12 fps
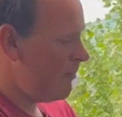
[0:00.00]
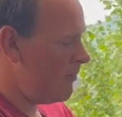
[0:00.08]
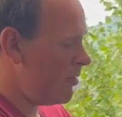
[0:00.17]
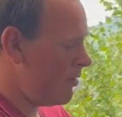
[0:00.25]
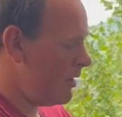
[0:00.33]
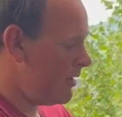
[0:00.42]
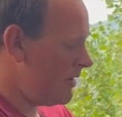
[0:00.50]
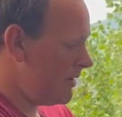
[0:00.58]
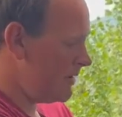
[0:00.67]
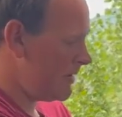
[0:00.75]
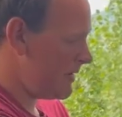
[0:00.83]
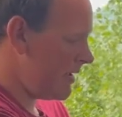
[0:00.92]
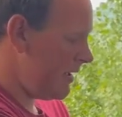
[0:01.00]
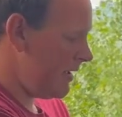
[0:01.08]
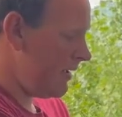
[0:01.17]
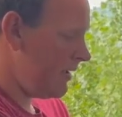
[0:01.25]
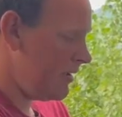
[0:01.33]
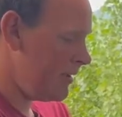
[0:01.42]
Go get this
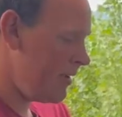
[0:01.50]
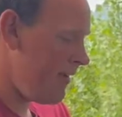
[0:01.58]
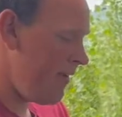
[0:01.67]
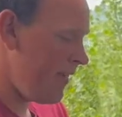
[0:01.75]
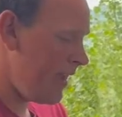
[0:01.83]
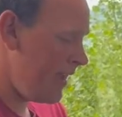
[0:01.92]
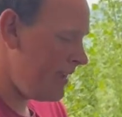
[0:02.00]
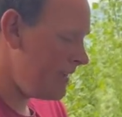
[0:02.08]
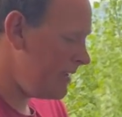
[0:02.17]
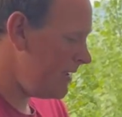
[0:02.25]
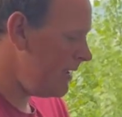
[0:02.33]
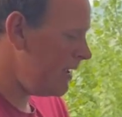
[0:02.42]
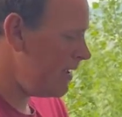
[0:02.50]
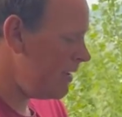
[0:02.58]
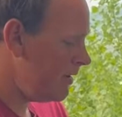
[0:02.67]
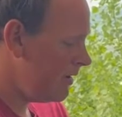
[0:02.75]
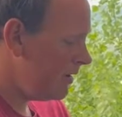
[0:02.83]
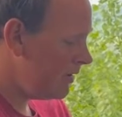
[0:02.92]
AC
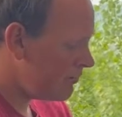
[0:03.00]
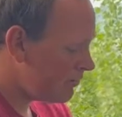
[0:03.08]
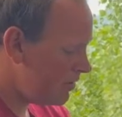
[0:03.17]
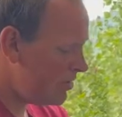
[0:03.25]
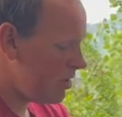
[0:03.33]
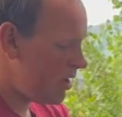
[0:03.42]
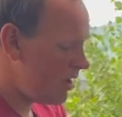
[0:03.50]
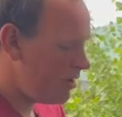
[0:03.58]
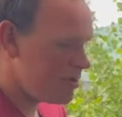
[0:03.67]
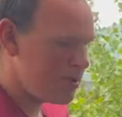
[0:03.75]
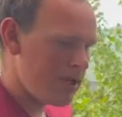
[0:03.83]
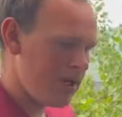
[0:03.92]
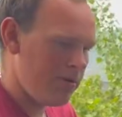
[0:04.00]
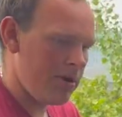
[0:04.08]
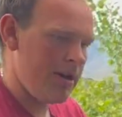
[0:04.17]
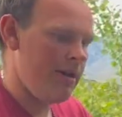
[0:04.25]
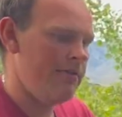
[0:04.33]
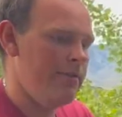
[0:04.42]
recharged, and I will
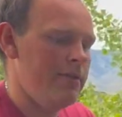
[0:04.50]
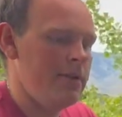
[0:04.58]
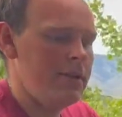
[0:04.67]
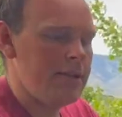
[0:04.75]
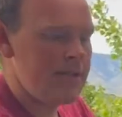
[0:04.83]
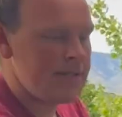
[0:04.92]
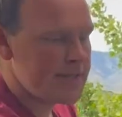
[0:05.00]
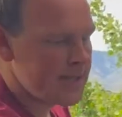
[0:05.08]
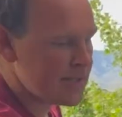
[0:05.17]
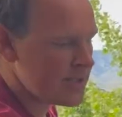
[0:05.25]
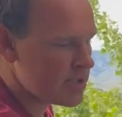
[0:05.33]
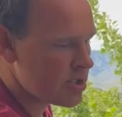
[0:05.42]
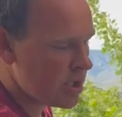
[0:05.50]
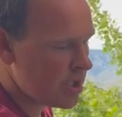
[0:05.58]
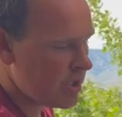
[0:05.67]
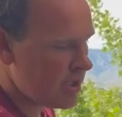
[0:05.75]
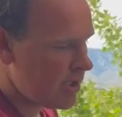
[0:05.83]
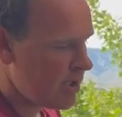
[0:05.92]
have AC in this truck
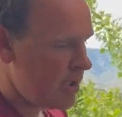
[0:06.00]
again.